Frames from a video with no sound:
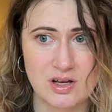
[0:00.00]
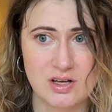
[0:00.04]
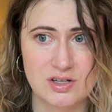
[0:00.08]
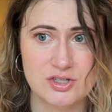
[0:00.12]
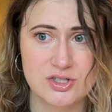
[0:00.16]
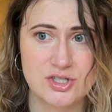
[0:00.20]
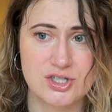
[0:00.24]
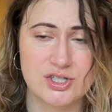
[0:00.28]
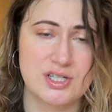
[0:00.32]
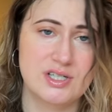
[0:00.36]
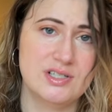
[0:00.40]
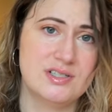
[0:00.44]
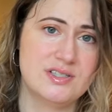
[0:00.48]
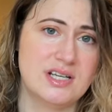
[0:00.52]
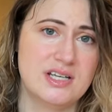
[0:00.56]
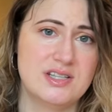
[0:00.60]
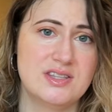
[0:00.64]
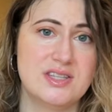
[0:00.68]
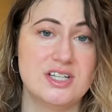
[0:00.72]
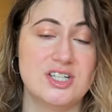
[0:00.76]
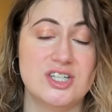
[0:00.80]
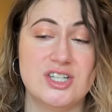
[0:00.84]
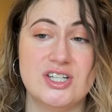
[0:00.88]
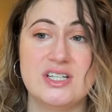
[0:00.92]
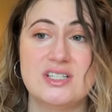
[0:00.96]
She said
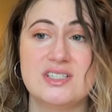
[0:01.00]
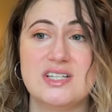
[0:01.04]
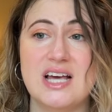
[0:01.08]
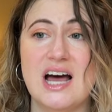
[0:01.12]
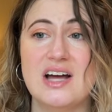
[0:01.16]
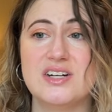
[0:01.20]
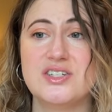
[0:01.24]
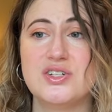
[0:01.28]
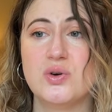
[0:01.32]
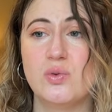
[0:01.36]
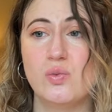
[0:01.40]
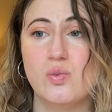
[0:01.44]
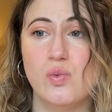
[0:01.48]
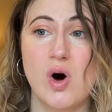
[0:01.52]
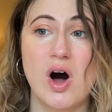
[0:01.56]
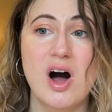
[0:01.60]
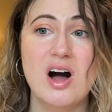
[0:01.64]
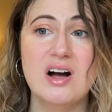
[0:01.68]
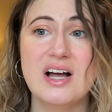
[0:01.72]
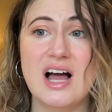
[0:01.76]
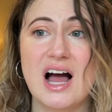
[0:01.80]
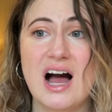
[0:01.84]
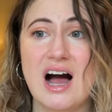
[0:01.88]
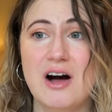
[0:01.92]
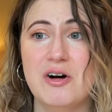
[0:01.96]
that she's had to
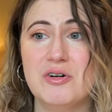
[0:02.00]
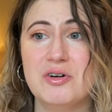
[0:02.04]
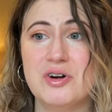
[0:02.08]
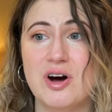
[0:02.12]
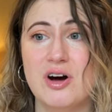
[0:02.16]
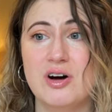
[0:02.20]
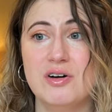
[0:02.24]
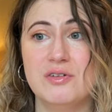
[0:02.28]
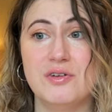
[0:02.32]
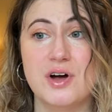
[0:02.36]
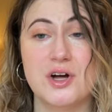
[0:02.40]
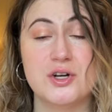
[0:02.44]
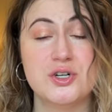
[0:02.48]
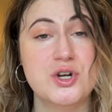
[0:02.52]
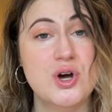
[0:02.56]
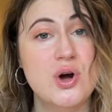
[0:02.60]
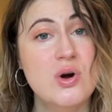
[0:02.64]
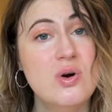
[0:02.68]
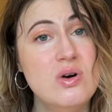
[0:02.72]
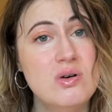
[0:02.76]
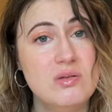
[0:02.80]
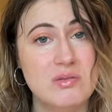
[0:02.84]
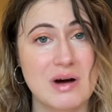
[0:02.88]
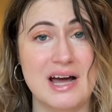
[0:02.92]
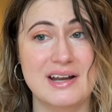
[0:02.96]
walk out of
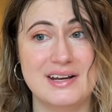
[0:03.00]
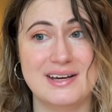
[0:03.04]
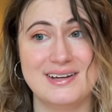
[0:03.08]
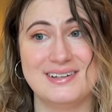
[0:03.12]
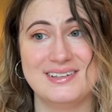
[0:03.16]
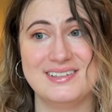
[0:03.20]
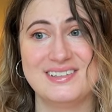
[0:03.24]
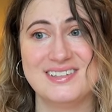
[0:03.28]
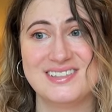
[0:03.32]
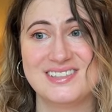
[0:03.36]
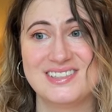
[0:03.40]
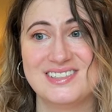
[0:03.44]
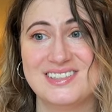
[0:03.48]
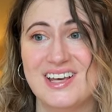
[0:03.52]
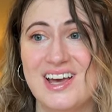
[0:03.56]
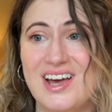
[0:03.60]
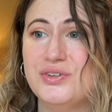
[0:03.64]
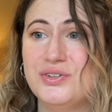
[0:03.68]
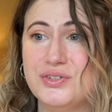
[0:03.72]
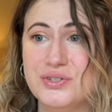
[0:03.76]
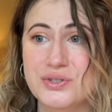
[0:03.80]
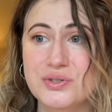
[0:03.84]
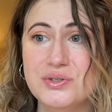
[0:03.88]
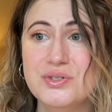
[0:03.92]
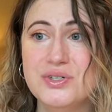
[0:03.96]
two weddings
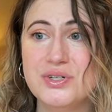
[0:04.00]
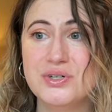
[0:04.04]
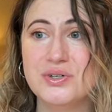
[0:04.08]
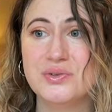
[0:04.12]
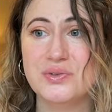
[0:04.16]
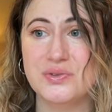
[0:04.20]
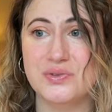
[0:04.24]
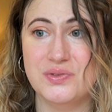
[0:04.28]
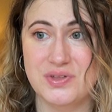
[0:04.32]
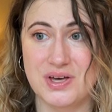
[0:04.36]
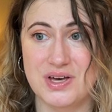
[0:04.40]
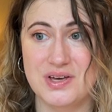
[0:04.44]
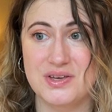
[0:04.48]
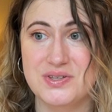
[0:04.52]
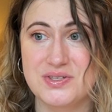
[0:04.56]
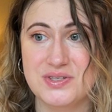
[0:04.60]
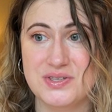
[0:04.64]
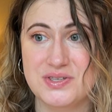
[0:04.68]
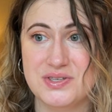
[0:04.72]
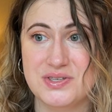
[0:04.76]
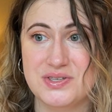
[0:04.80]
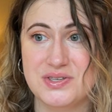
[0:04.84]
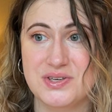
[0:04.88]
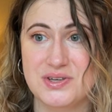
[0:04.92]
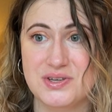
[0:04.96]
due
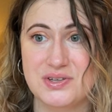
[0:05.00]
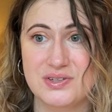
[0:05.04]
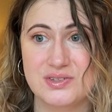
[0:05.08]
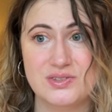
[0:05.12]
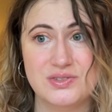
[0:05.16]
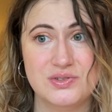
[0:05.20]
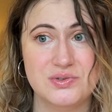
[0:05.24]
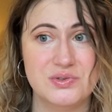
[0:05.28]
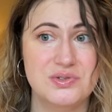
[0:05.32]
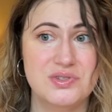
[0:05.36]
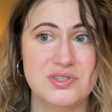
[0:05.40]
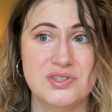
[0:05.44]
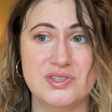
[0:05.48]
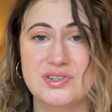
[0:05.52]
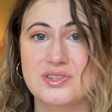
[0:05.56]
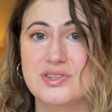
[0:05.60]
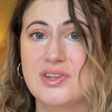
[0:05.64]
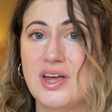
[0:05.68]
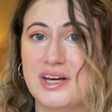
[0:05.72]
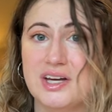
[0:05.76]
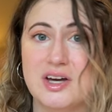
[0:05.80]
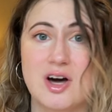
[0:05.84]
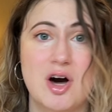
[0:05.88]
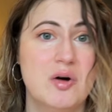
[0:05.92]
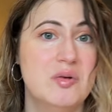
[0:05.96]
to
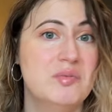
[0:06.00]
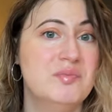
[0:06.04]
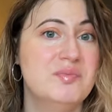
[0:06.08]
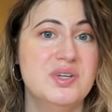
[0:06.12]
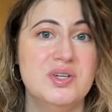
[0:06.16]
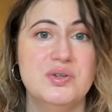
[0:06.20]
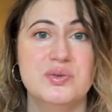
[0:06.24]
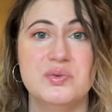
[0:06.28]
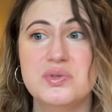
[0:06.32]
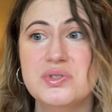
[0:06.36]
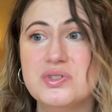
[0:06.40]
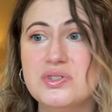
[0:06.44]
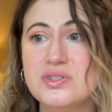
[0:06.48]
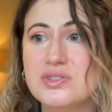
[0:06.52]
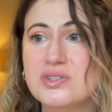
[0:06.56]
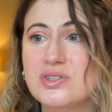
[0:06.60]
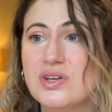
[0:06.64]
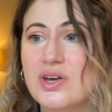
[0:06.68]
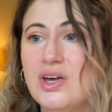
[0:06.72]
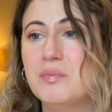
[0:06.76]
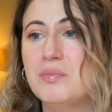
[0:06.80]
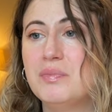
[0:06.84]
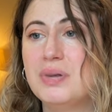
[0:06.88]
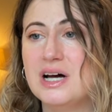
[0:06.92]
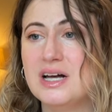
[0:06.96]
like abuse,
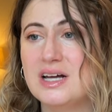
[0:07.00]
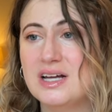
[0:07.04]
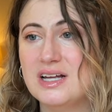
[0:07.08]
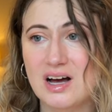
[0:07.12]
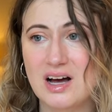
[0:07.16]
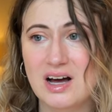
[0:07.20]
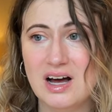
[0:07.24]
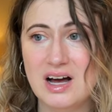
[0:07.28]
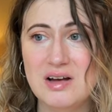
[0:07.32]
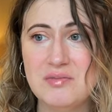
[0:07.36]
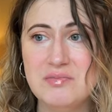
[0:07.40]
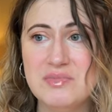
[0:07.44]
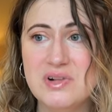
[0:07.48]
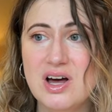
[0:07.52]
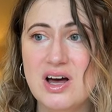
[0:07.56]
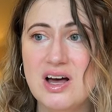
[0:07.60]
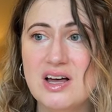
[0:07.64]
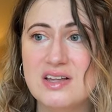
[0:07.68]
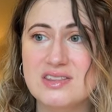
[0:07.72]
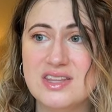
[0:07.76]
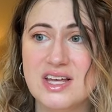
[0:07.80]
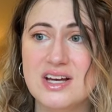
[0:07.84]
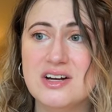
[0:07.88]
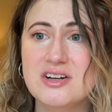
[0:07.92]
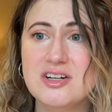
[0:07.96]
but I'm
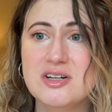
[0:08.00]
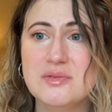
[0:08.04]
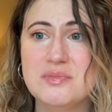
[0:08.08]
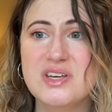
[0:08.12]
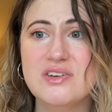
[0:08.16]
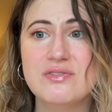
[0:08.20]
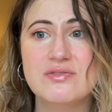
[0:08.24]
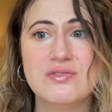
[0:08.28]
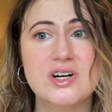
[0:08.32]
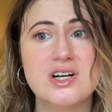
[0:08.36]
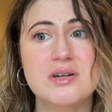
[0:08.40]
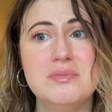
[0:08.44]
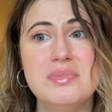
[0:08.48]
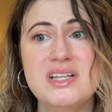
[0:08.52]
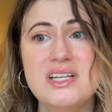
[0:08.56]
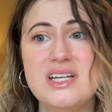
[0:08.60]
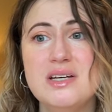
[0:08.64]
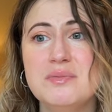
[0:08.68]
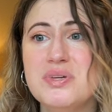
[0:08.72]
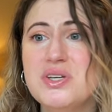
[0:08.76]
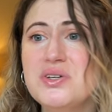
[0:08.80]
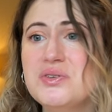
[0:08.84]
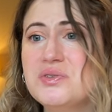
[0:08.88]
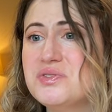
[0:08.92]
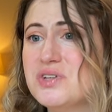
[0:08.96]
not there to be verbally
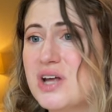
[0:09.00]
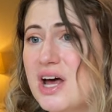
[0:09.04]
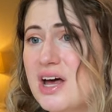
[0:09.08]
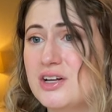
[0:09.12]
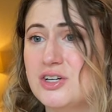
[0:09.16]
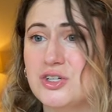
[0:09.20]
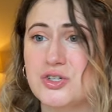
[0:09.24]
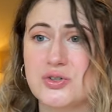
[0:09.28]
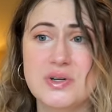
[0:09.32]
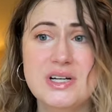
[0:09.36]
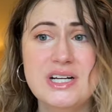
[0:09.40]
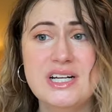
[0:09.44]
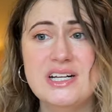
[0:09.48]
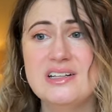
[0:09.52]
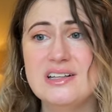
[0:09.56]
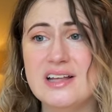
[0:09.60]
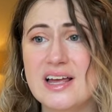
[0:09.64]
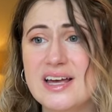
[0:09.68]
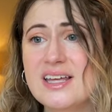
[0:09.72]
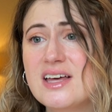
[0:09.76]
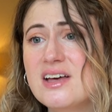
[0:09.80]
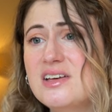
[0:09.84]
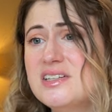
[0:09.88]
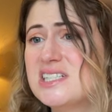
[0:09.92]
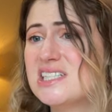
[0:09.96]
abused and treated
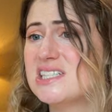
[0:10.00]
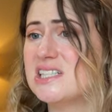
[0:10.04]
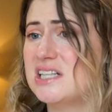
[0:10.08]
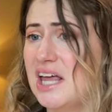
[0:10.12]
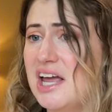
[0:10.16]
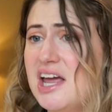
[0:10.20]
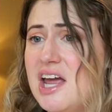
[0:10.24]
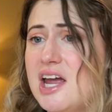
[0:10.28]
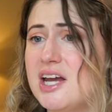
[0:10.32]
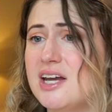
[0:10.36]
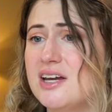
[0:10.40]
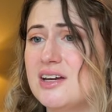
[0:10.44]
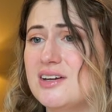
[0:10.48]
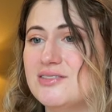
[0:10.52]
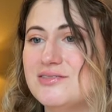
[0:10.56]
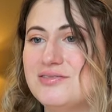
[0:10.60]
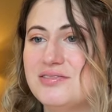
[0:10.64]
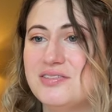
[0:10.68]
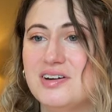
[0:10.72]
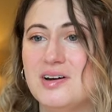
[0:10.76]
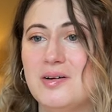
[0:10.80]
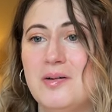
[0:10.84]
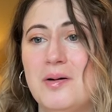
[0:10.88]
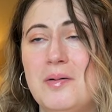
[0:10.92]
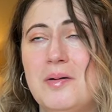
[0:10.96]
like a slave.